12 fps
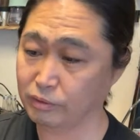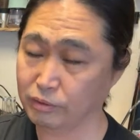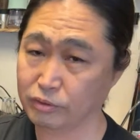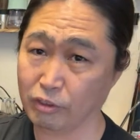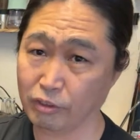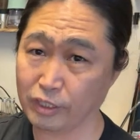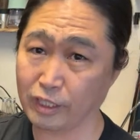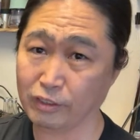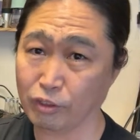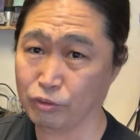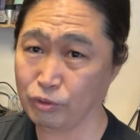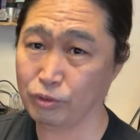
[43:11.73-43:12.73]
So again,
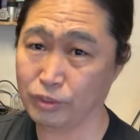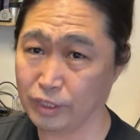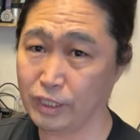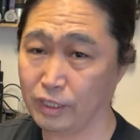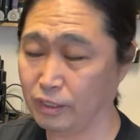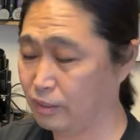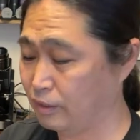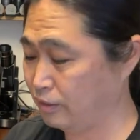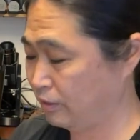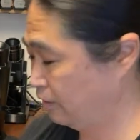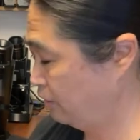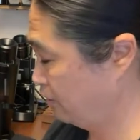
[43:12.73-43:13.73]
that you need,
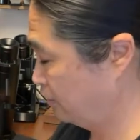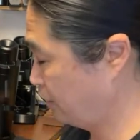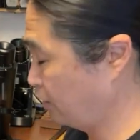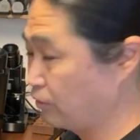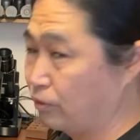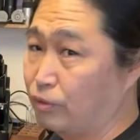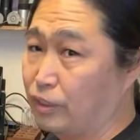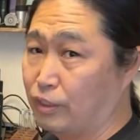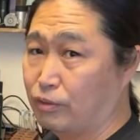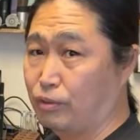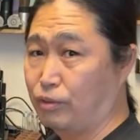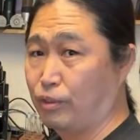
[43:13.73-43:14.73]
yeah, you need
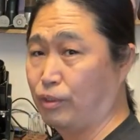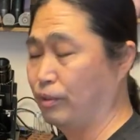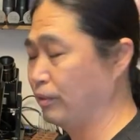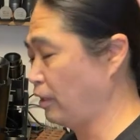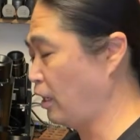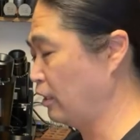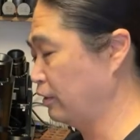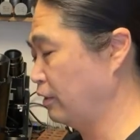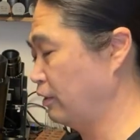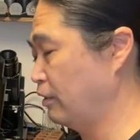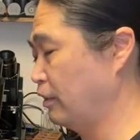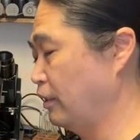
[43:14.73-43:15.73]
to do
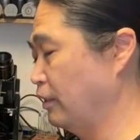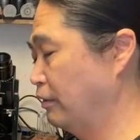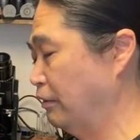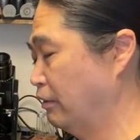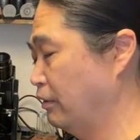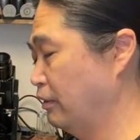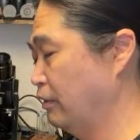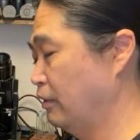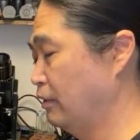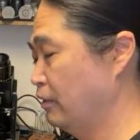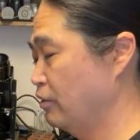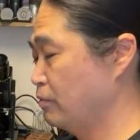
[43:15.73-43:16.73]
RDT,
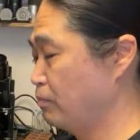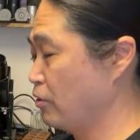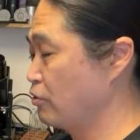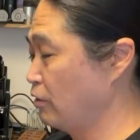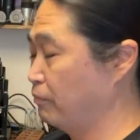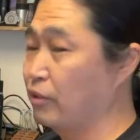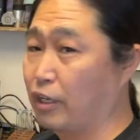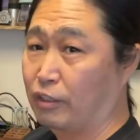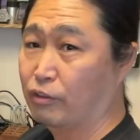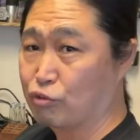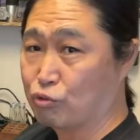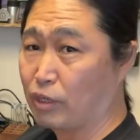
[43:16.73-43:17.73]
especially if you're in
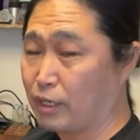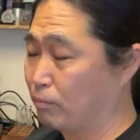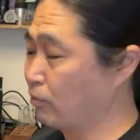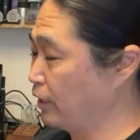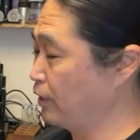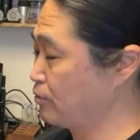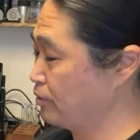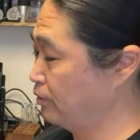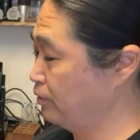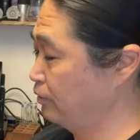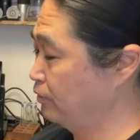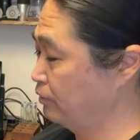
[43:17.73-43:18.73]
the dry place,
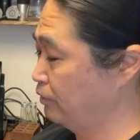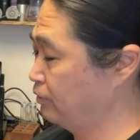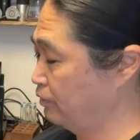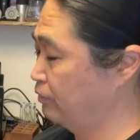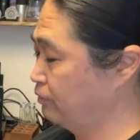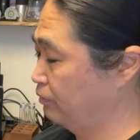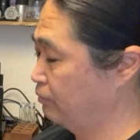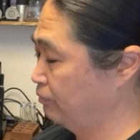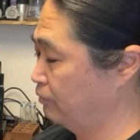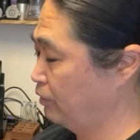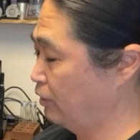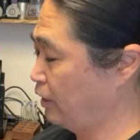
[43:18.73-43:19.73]

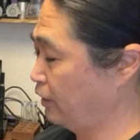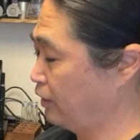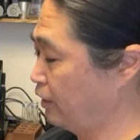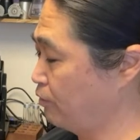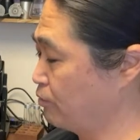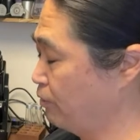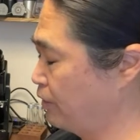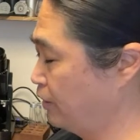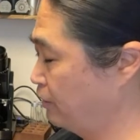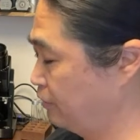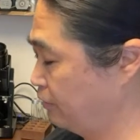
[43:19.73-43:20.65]
like Arizona.